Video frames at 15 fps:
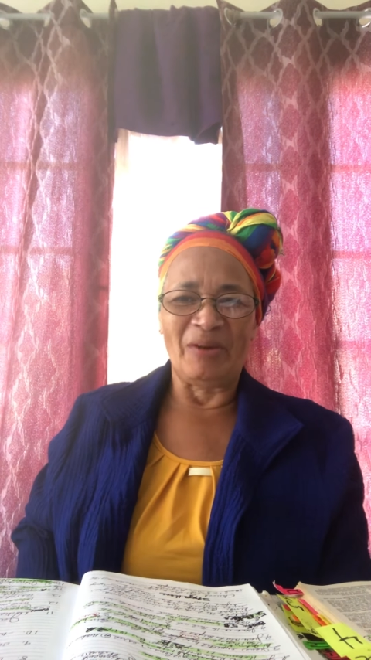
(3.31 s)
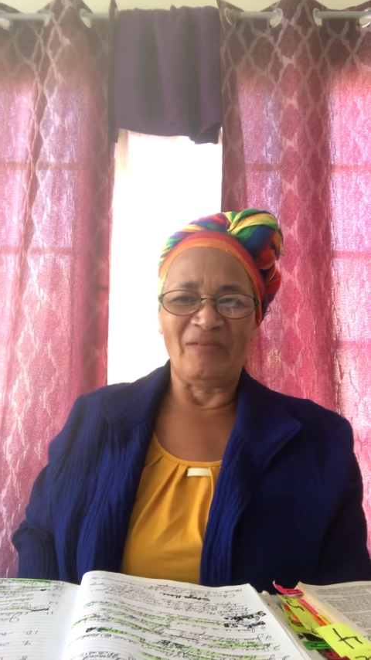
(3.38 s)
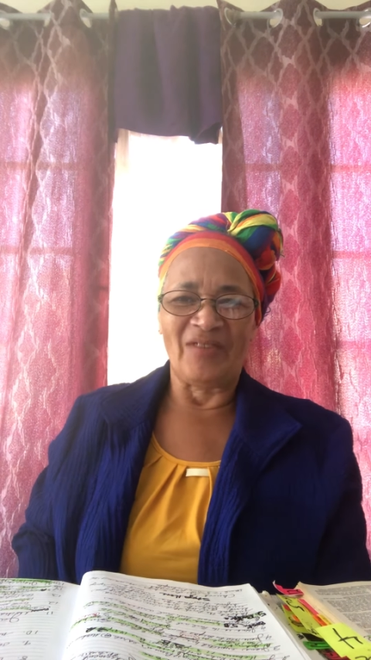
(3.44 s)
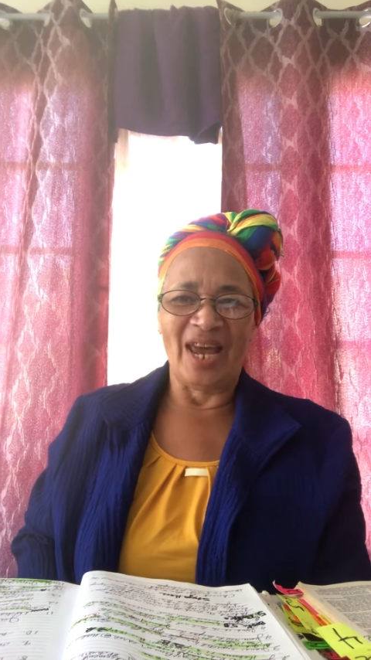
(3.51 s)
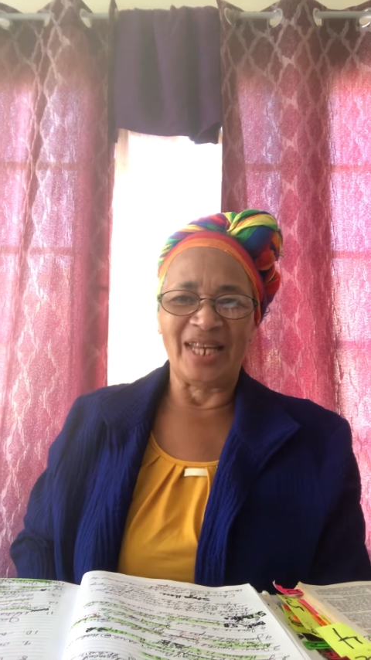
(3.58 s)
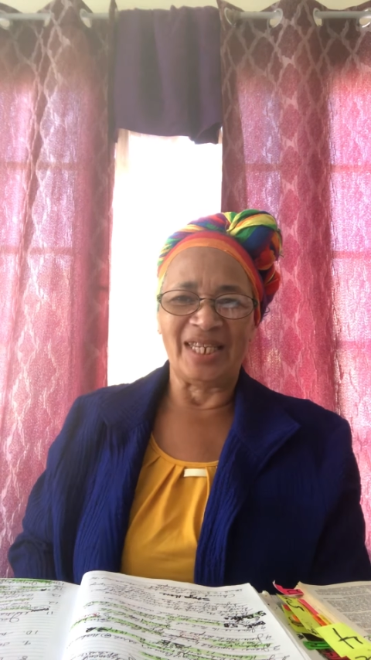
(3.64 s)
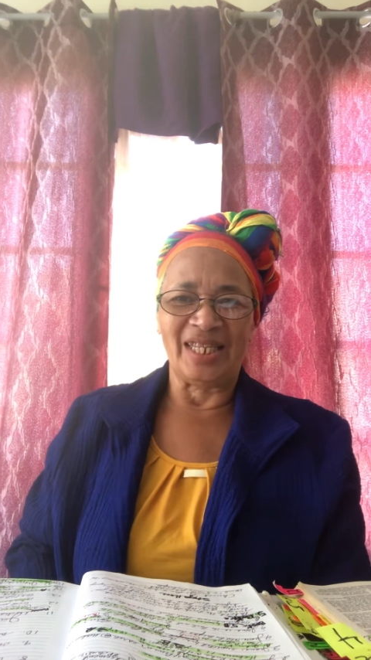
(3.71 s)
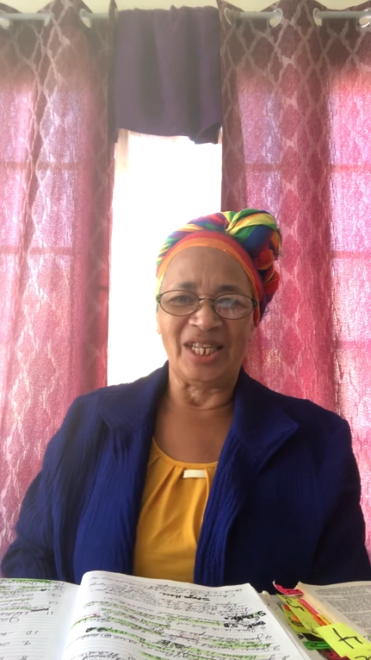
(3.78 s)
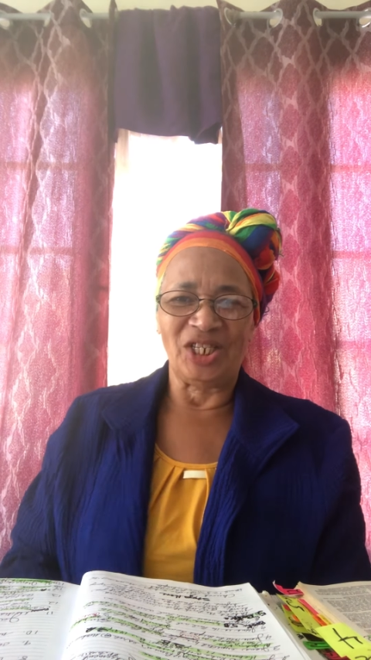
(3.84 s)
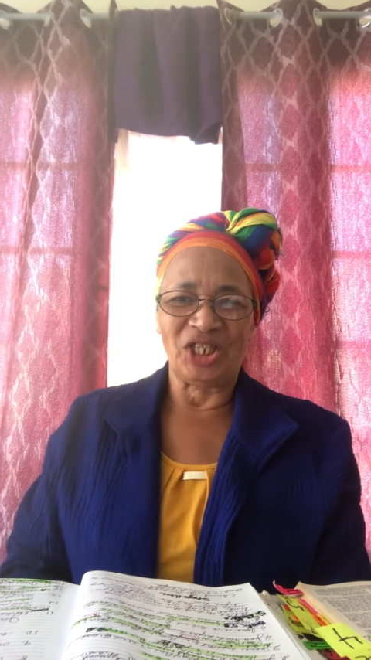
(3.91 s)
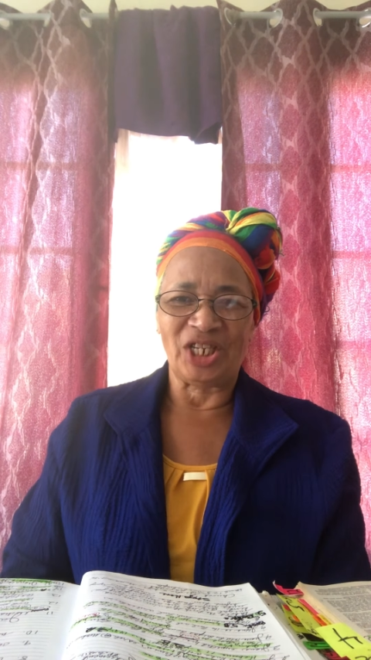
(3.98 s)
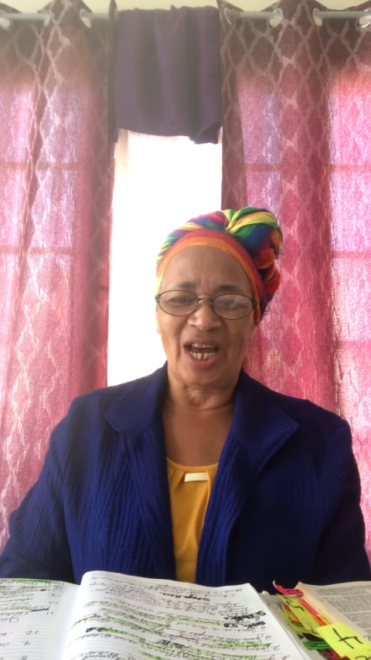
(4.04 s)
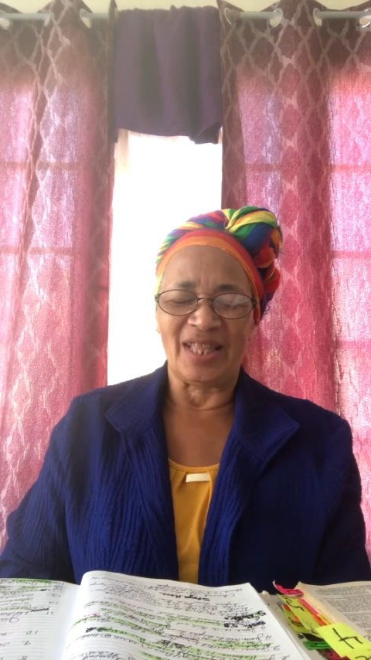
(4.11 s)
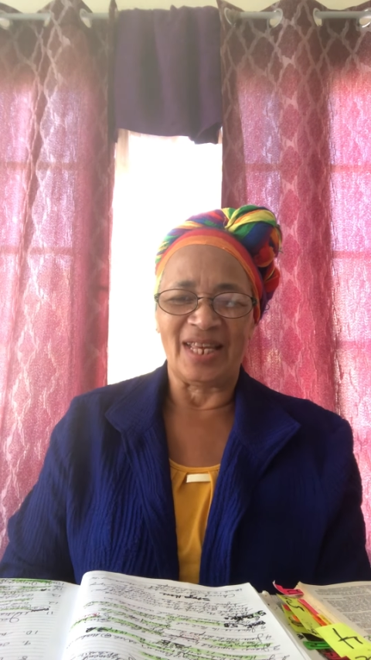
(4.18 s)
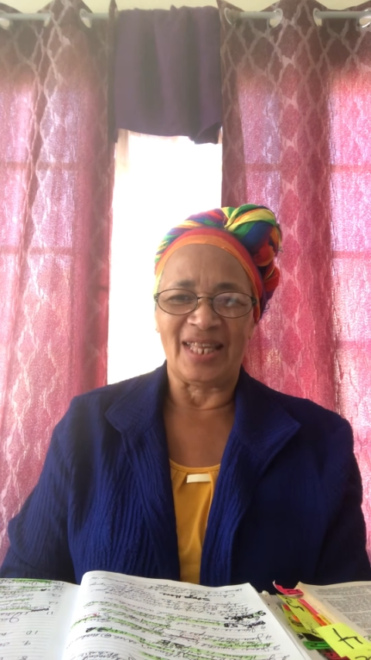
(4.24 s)
Evangelist
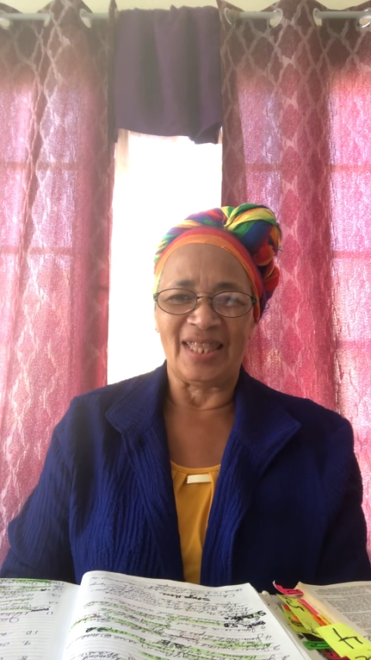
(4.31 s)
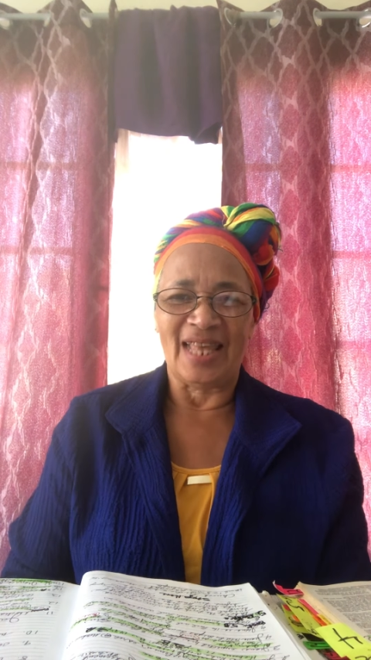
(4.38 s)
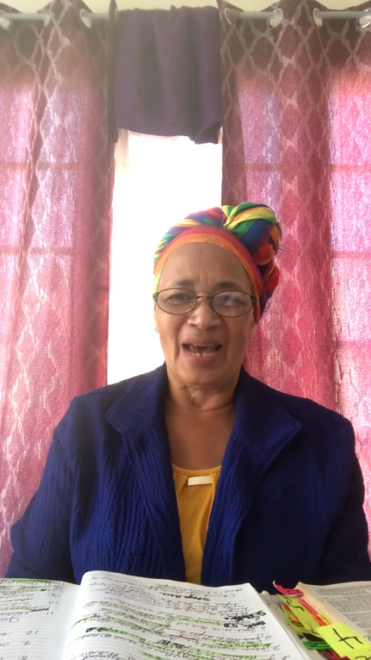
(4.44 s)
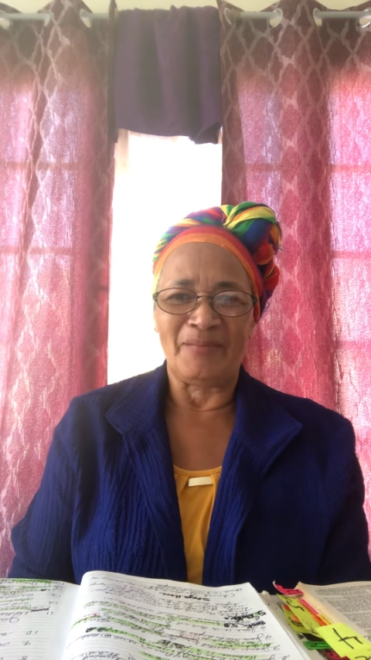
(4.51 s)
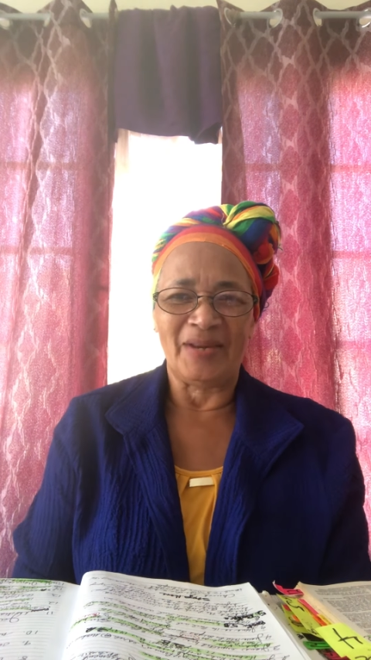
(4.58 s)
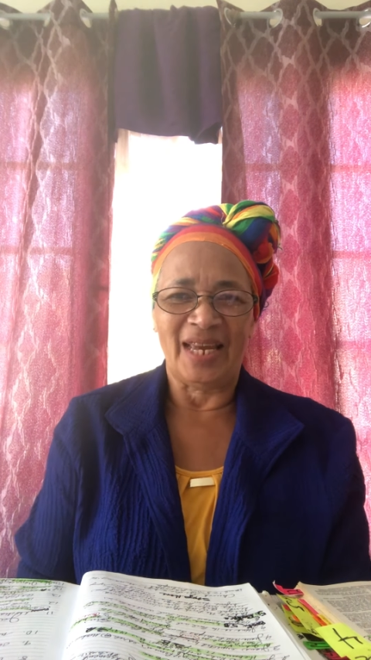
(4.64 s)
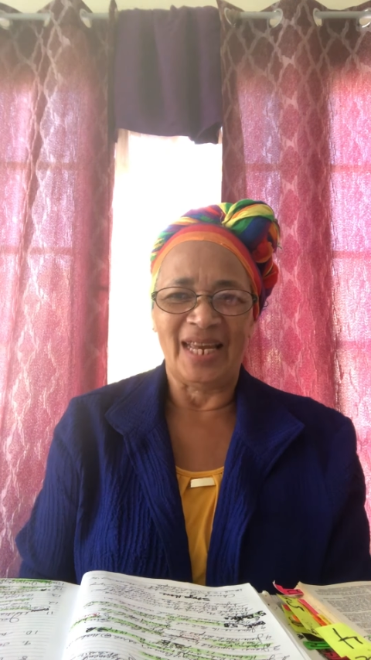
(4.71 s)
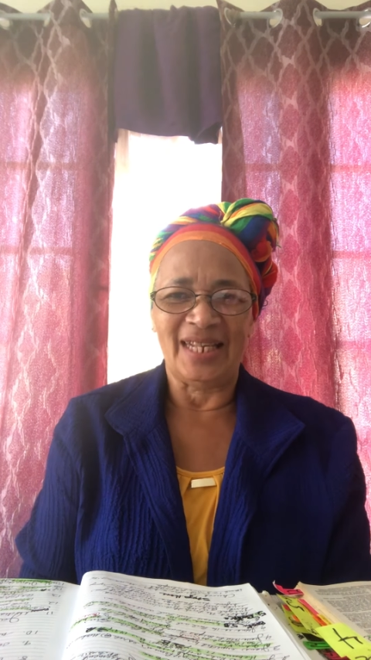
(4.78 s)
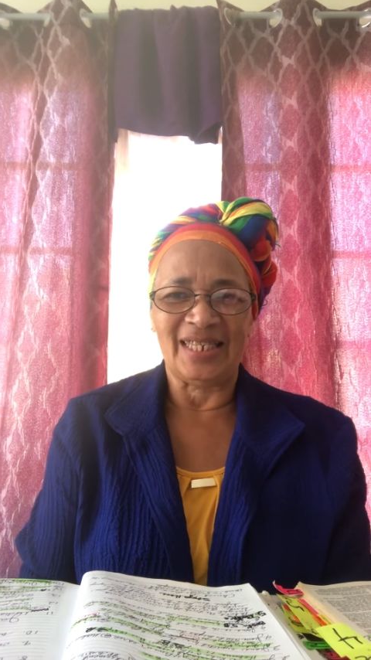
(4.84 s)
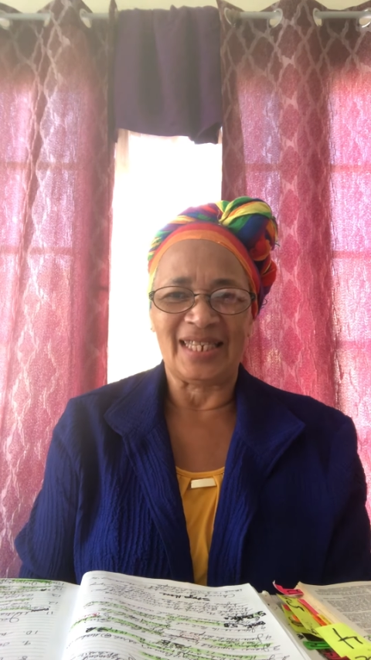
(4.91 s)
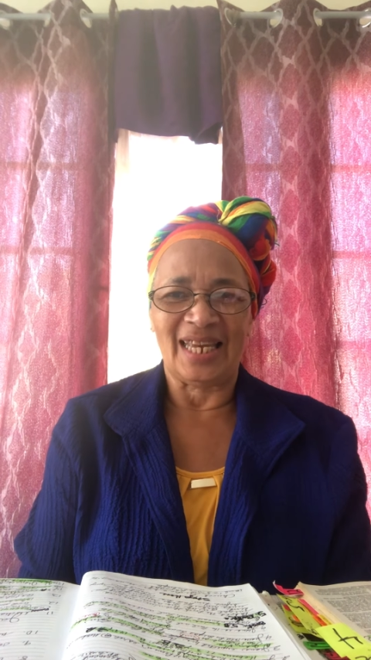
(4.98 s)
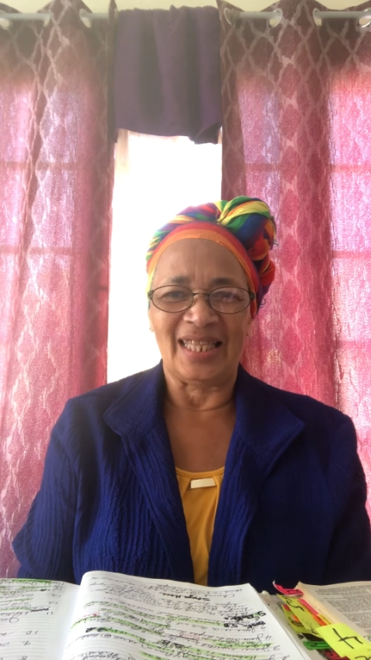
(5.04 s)
Charlotte Lumpkins,